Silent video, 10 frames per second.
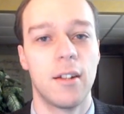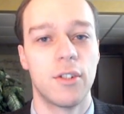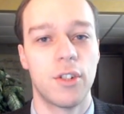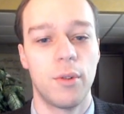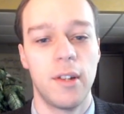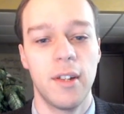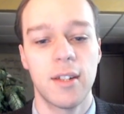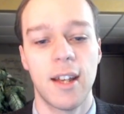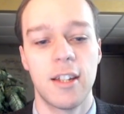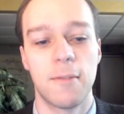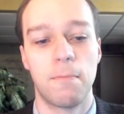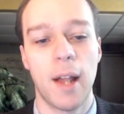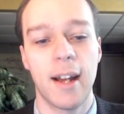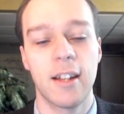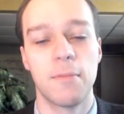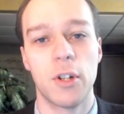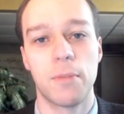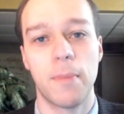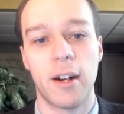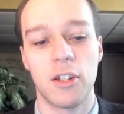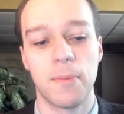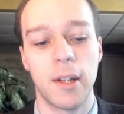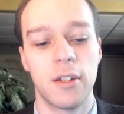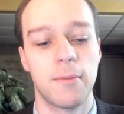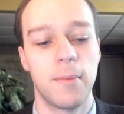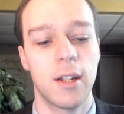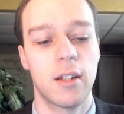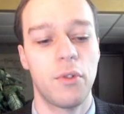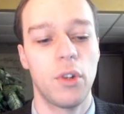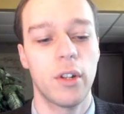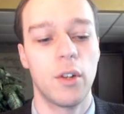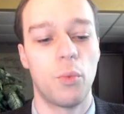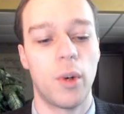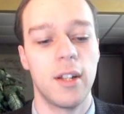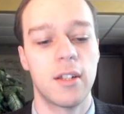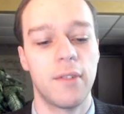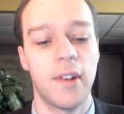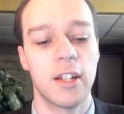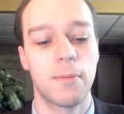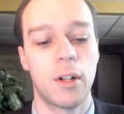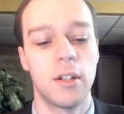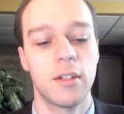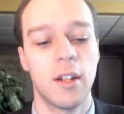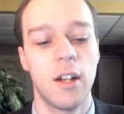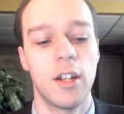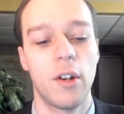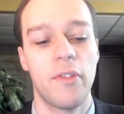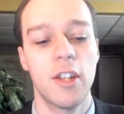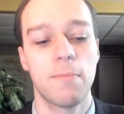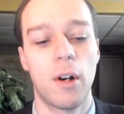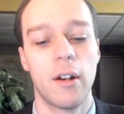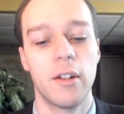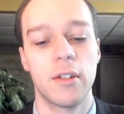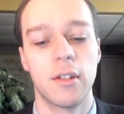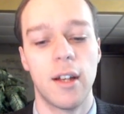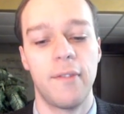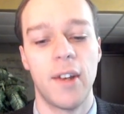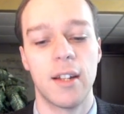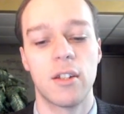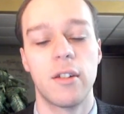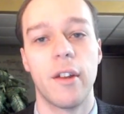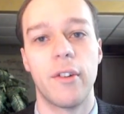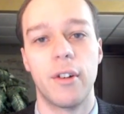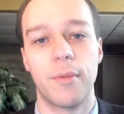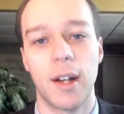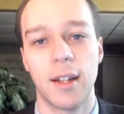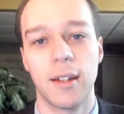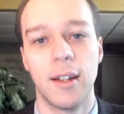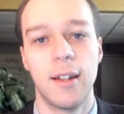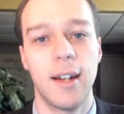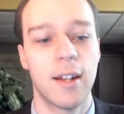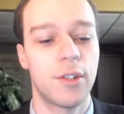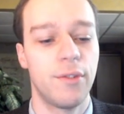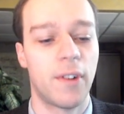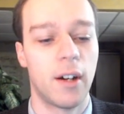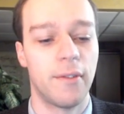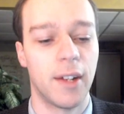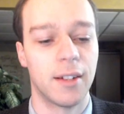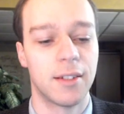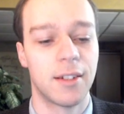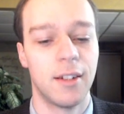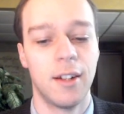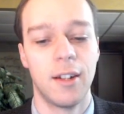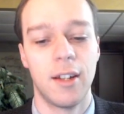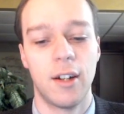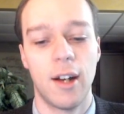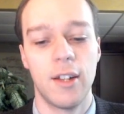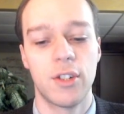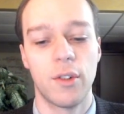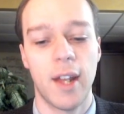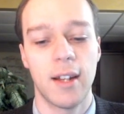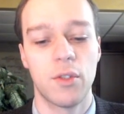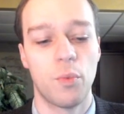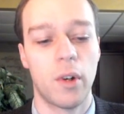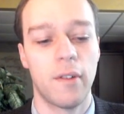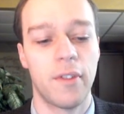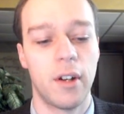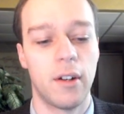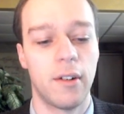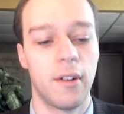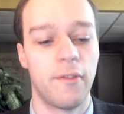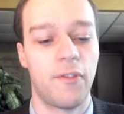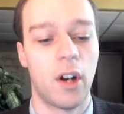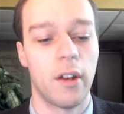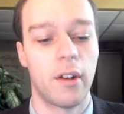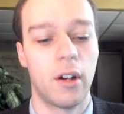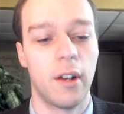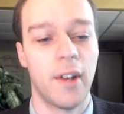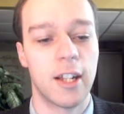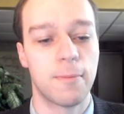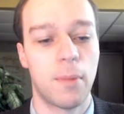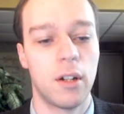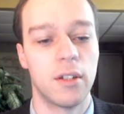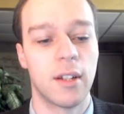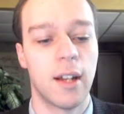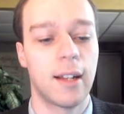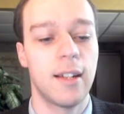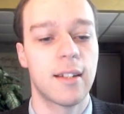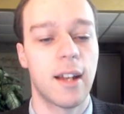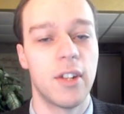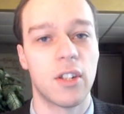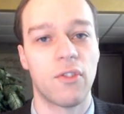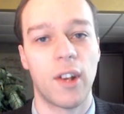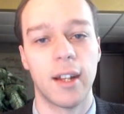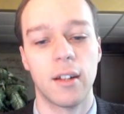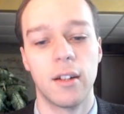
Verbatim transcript: So in this case, black is much better space, because if we look at white's advanced pawns, you know, this pawn is advanced to the third rank, not too far advanced, you know, and so that's one of their farther advanced pawns, at least on this flank.